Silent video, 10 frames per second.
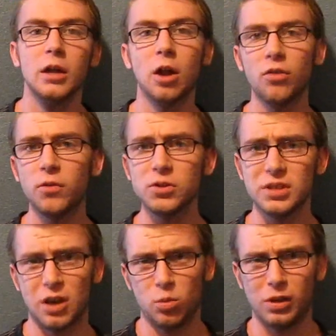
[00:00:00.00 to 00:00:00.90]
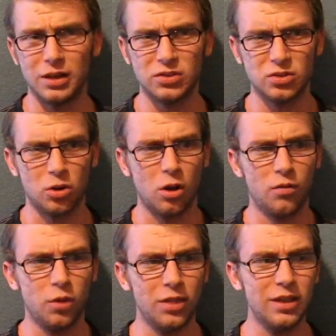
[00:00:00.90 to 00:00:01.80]
Now, the first thing I would like to start
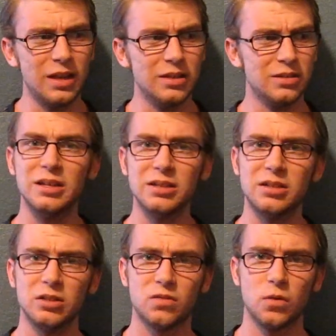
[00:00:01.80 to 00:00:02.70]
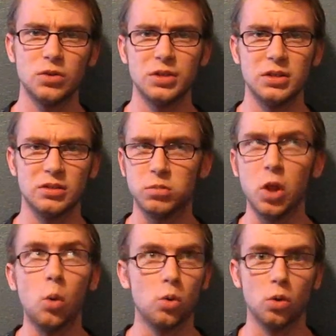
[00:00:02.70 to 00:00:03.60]
off with is distance versus
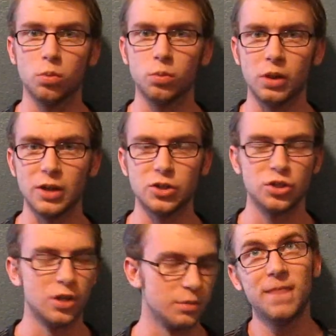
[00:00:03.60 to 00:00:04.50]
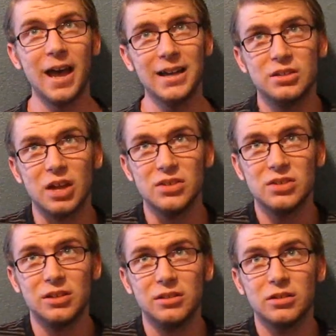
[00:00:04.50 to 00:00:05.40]
local relationships. That
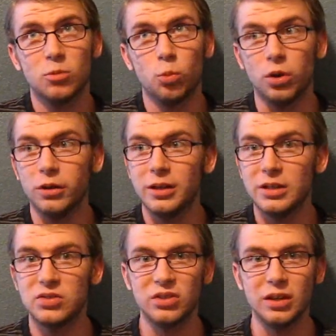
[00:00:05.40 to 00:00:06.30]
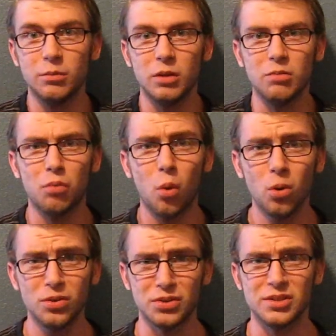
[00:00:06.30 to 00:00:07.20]
doesn't really seem
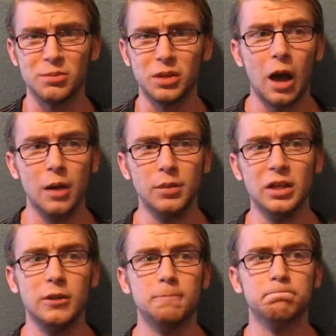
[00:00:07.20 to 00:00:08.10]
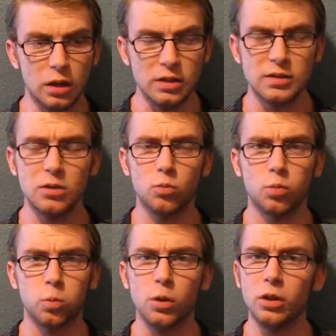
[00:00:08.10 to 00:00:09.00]
important to me. I mean, is it
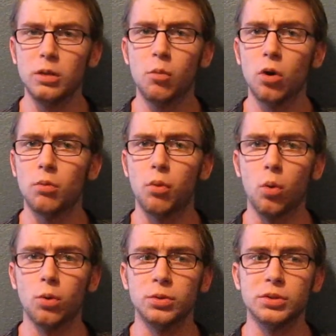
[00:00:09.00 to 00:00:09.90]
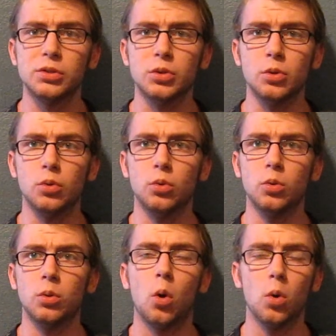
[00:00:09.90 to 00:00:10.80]
really more important to
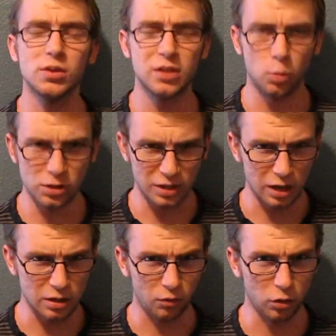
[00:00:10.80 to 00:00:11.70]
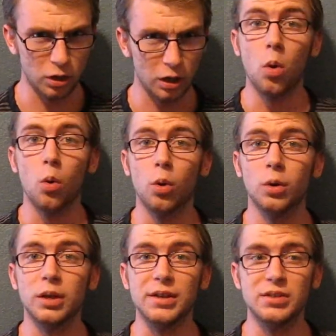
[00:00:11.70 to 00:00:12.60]
hold someone's hand every day?
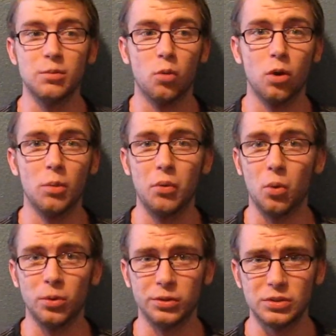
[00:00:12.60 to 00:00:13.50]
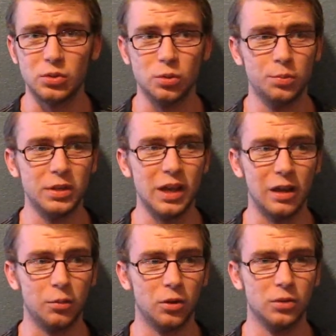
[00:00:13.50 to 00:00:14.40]
Or is it more important to be
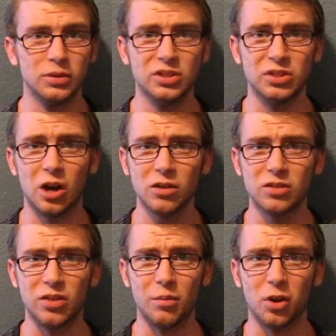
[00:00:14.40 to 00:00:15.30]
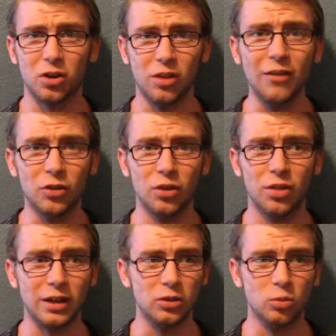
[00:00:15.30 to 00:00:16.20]
able to talk to them on a level
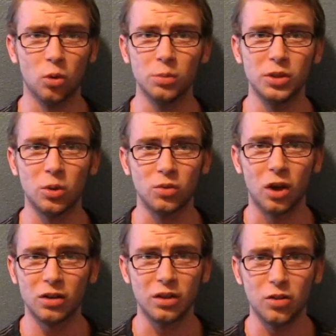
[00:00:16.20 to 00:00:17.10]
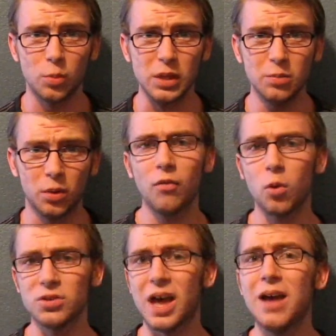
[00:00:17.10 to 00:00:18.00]
that you normally don't talk to other people? Of
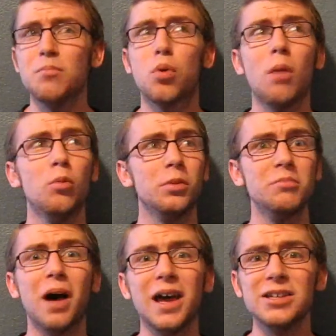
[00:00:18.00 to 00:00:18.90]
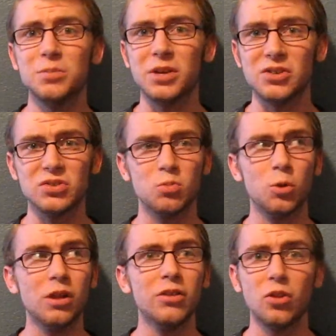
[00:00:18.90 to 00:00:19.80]
course, I'm probably biased because
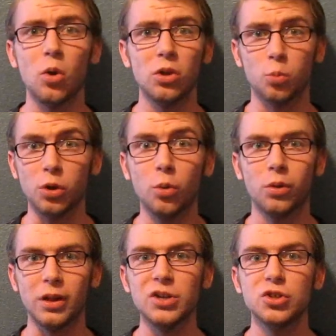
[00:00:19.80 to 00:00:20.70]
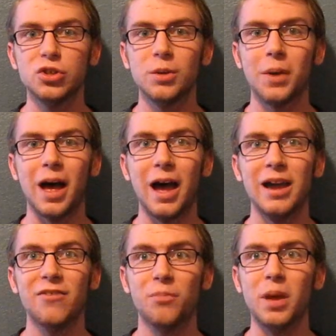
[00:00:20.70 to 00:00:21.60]
really the only real relationship
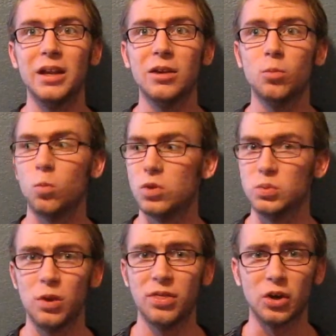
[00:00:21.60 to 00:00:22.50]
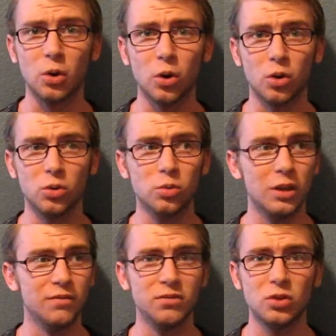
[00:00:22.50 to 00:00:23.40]
I have been in was with a girl who
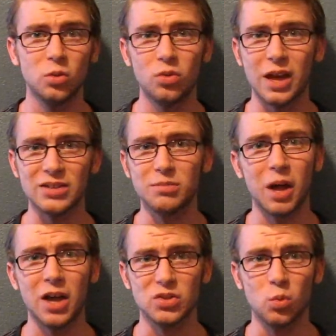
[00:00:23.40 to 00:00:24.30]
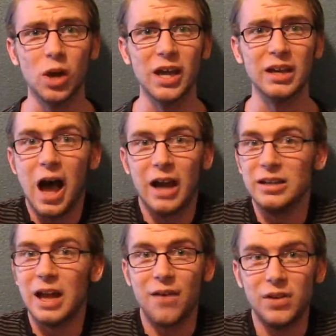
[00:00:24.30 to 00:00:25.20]
lived 2,000 miles away. I
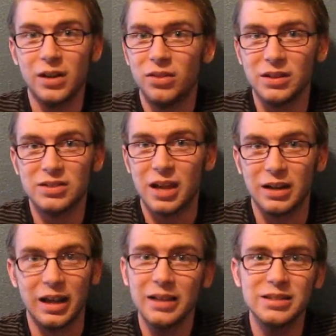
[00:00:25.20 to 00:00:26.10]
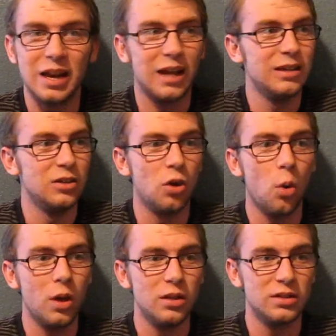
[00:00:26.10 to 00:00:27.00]
didn't have anything set against it. I didn't
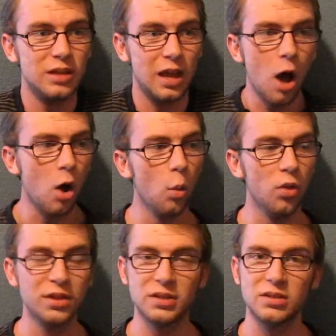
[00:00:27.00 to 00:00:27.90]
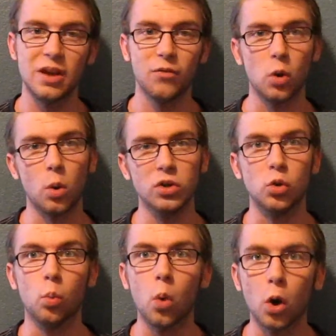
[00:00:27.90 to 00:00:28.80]
go in saying, oh, well, this is never going
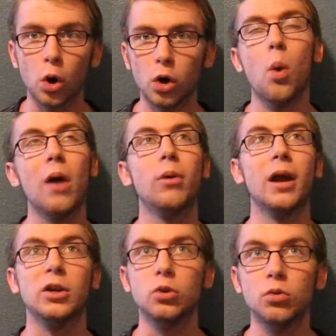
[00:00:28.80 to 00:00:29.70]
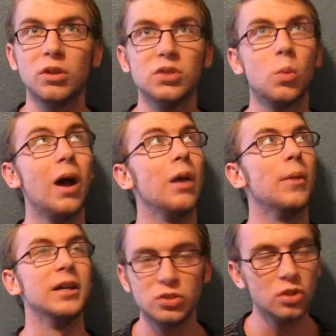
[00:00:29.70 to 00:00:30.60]
to work. Why would I do this? Why am
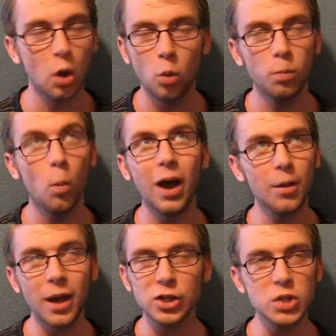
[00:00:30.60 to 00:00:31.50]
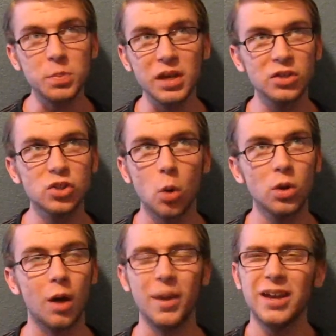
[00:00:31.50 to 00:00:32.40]
I just being so
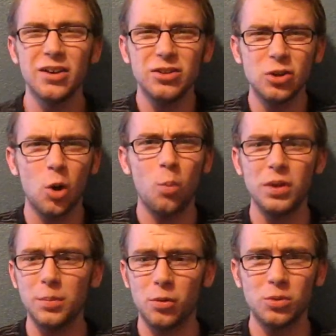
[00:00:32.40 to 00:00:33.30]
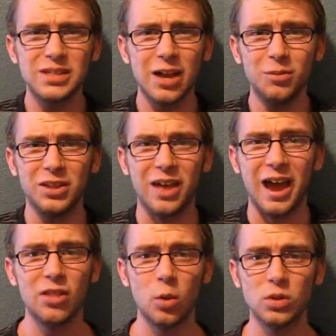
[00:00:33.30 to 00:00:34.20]
dumb? And, you know, people would tell me
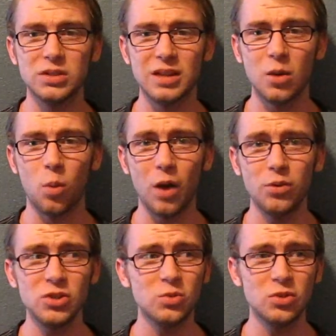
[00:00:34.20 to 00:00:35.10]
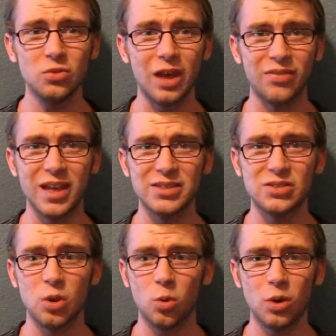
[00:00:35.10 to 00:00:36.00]
that. They would say, why would you do that? That's
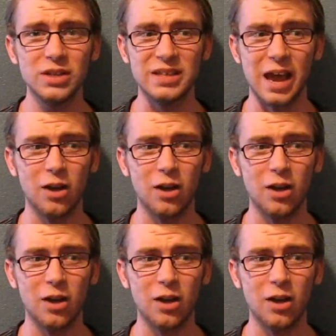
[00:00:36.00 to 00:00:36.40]
so crazy.